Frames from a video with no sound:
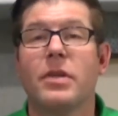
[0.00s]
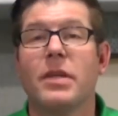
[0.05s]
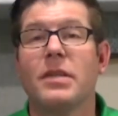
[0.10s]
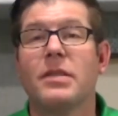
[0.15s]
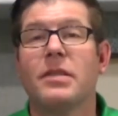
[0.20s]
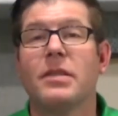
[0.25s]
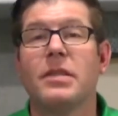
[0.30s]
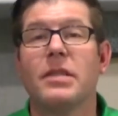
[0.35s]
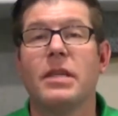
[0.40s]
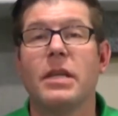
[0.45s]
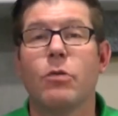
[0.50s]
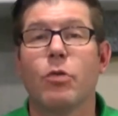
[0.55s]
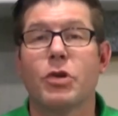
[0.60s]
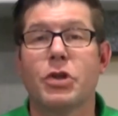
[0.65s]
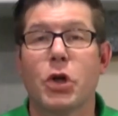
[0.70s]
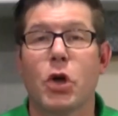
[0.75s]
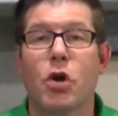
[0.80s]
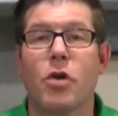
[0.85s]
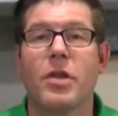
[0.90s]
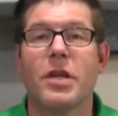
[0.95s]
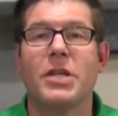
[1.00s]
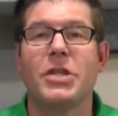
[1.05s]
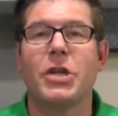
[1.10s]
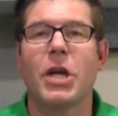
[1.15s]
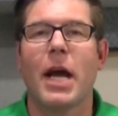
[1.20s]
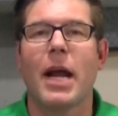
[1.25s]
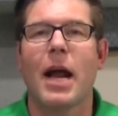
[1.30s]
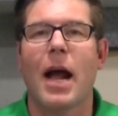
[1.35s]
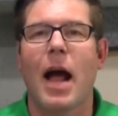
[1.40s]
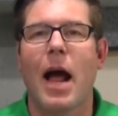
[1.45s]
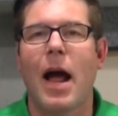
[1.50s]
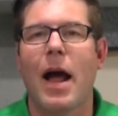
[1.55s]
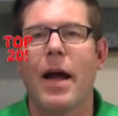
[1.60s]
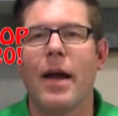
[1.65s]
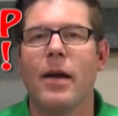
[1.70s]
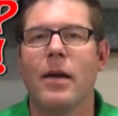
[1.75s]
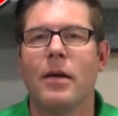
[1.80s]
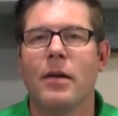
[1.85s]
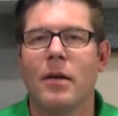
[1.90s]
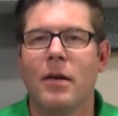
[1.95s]
This is the Return of the
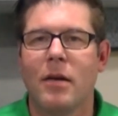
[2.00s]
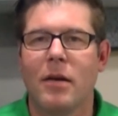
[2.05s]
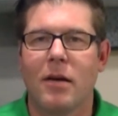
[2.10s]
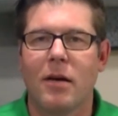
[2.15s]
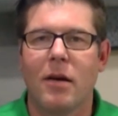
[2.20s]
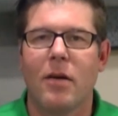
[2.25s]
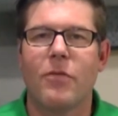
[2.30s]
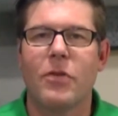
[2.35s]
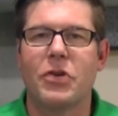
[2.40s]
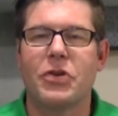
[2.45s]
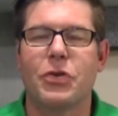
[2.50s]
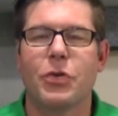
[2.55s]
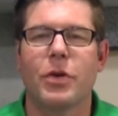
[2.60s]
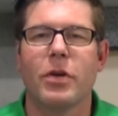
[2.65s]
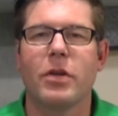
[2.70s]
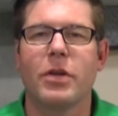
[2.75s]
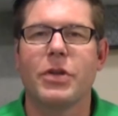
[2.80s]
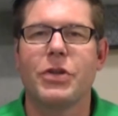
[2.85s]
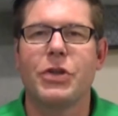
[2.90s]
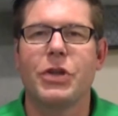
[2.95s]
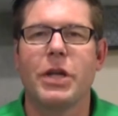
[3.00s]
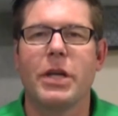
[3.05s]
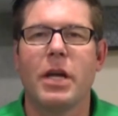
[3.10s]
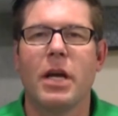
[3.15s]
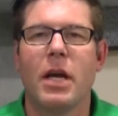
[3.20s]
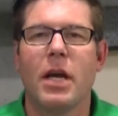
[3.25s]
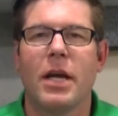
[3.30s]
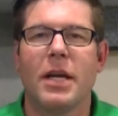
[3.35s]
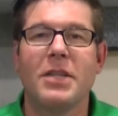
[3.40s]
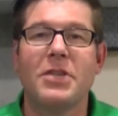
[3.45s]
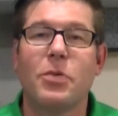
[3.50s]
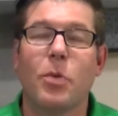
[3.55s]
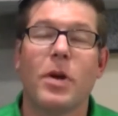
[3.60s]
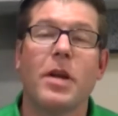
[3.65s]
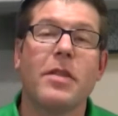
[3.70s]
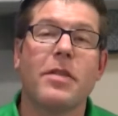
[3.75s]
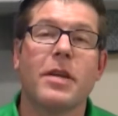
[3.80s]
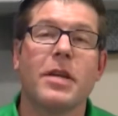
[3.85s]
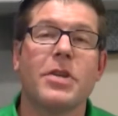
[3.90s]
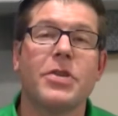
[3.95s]
Jedi of the trilogy in
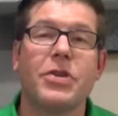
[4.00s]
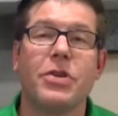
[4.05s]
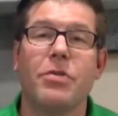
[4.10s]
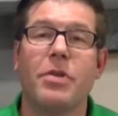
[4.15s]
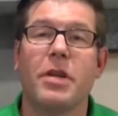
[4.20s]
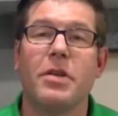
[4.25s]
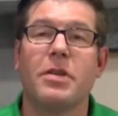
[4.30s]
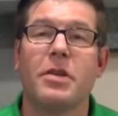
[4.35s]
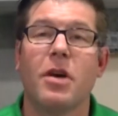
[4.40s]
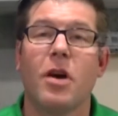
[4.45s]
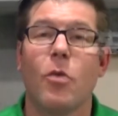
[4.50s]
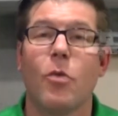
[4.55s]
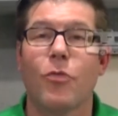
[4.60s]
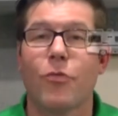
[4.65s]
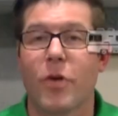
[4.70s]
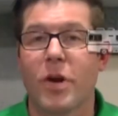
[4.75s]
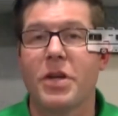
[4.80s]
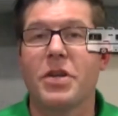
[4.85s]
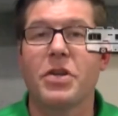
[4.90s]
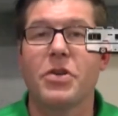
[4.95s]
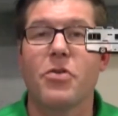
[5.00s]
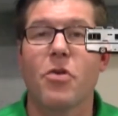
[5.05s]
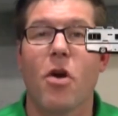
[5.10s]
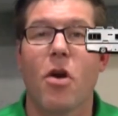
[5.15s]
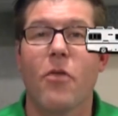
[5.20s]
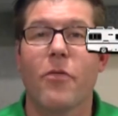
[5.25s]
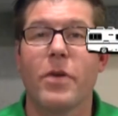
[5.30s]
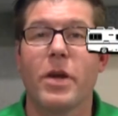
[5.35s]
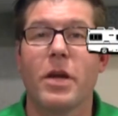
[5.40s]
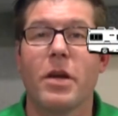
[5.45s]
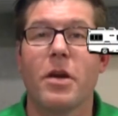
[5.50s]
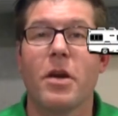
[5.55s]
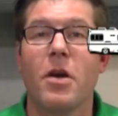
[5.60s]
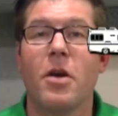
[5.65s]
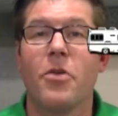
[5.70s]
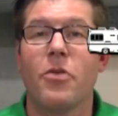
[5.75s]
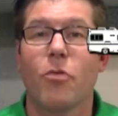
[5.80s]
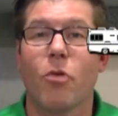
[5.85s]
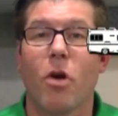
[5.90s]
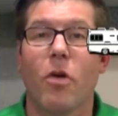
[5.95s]
twenty things you need to know when renting your R V
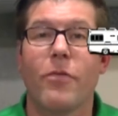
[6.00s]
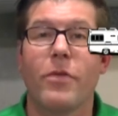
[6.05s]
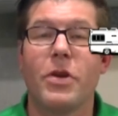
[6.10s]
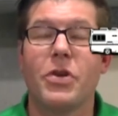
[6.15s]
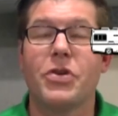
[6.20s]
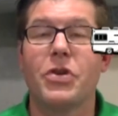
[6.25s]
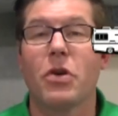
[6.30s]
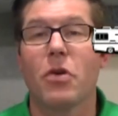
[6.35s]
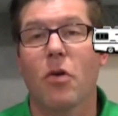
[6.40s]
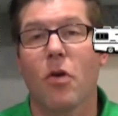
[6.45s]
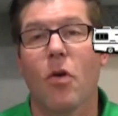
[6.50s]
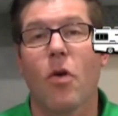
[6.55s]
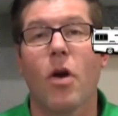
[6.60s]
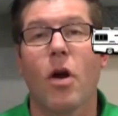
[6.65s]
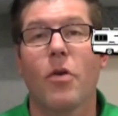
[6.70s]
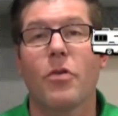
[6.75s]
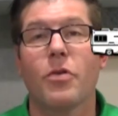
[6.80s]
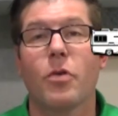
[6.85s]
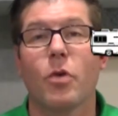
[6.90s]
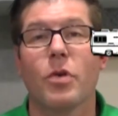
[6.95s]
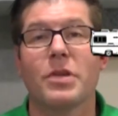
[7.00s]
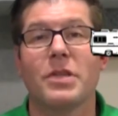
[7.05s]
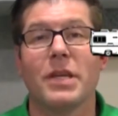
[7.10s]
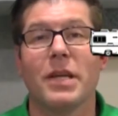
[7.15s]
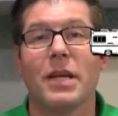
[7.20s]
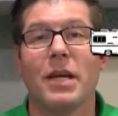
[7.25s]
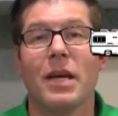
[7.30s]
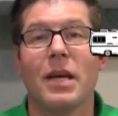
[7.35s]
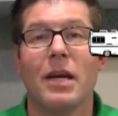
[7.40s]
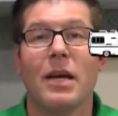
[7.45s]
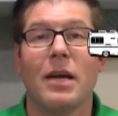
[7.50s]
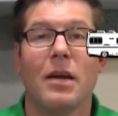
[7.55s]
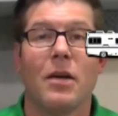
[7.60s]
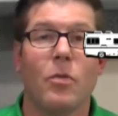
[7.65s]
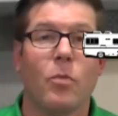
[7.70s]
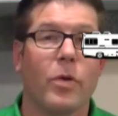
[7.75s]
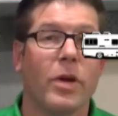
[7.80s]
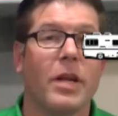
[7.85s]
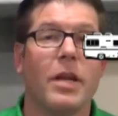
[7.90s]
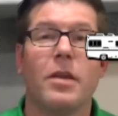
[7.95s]
through R V Share or Outdoorsy.
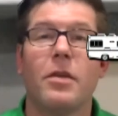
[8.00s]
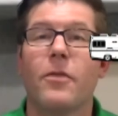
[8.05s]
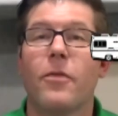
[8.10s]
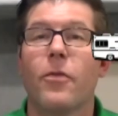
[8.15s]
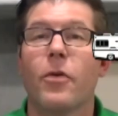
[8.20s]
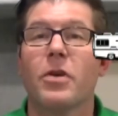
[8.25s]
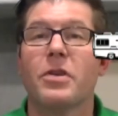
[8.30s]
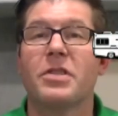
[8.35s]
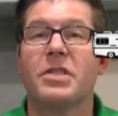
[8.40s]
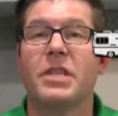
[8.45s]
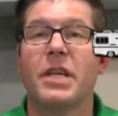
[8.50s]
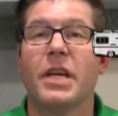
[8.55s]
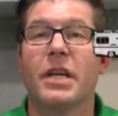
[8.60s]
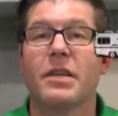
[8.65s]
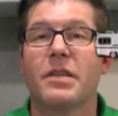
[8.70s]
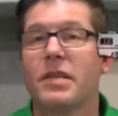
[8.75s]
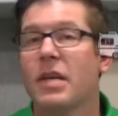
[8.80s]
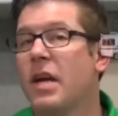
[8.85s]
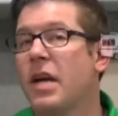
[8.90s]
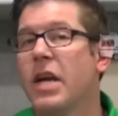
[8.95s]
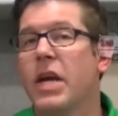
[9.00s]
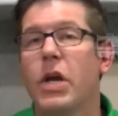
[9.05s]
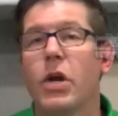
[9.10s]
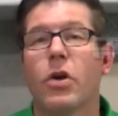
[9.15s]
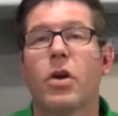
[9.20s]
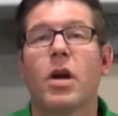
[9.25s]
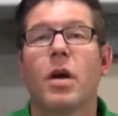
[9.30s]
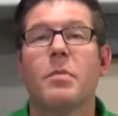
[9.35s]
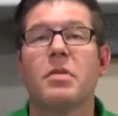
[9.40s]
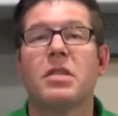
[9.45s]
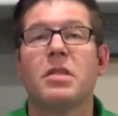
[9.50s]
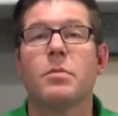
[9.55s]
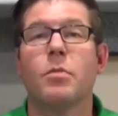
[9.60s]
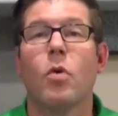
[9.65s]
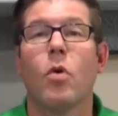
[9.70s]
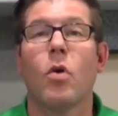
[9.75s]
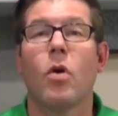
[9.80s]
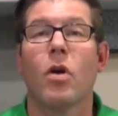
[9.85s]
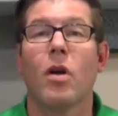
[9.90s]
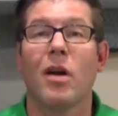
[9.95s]
We did the first six. Here comes some
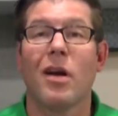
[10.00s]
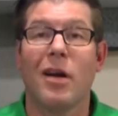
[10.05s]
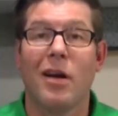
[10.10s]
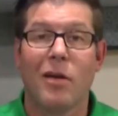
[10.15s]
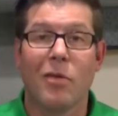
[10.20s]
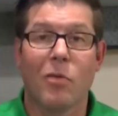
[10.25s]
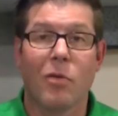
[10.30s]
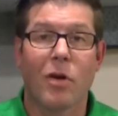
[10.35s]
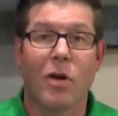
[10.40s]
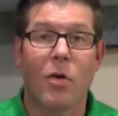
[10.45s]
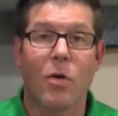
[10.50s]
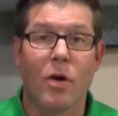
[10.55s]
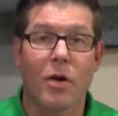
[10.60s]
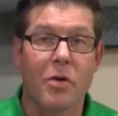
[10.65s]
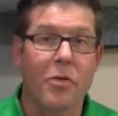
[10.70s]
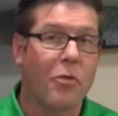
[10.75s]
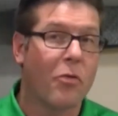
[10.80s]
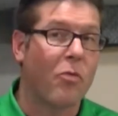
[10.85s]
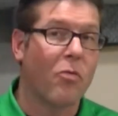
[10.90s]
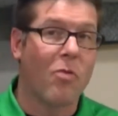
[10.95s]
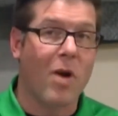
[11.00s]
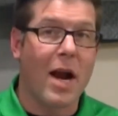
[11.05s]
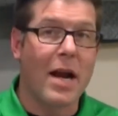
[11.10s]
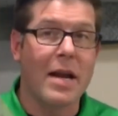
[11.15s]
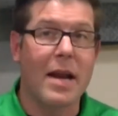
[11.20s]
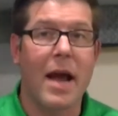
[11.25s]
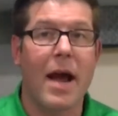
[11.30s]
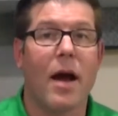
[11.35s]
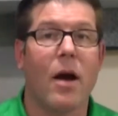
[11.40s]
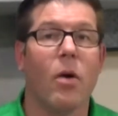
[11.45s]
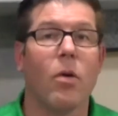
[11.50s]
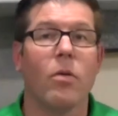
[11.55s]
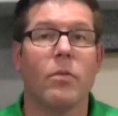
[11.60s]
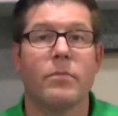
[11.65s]
more. We're going right now.